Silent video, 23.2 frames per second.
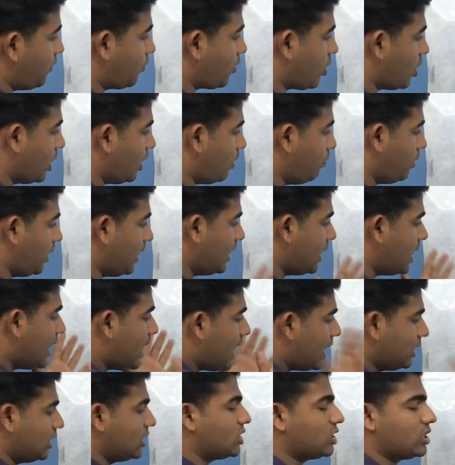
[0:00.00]
frontal plane
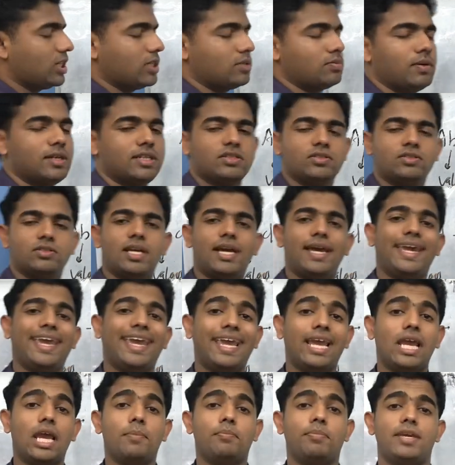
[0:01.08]
and this takes place in the
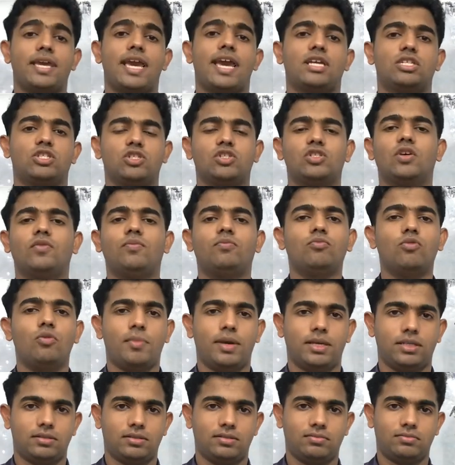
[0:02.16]
AP axis of
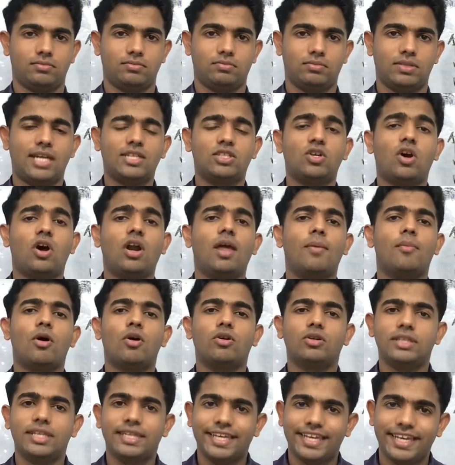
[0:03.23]
movement. That's all
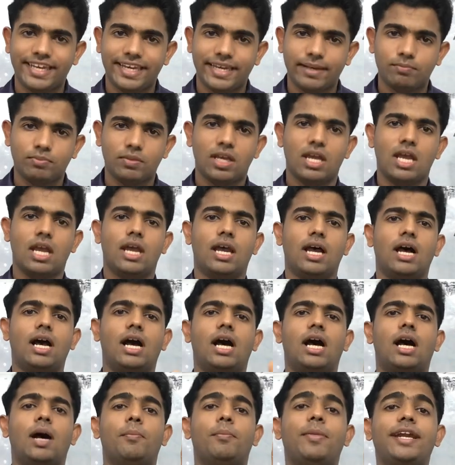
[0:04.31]
about the
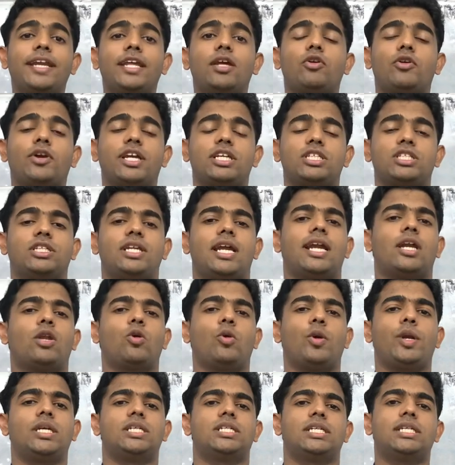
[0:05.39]
medial rotation, lateral
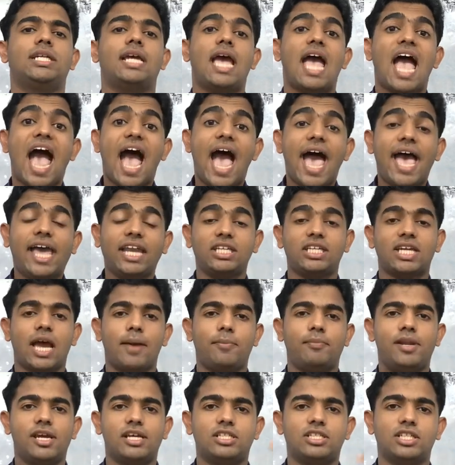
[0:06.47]
rotation, and
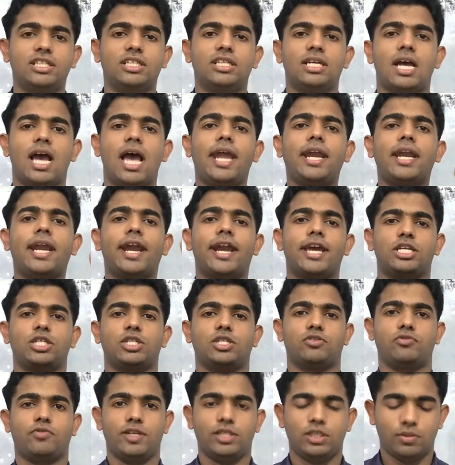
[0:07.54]
abduction and adduction
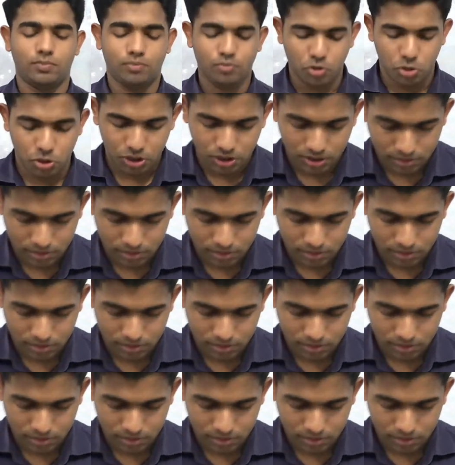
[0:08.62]
range of motion.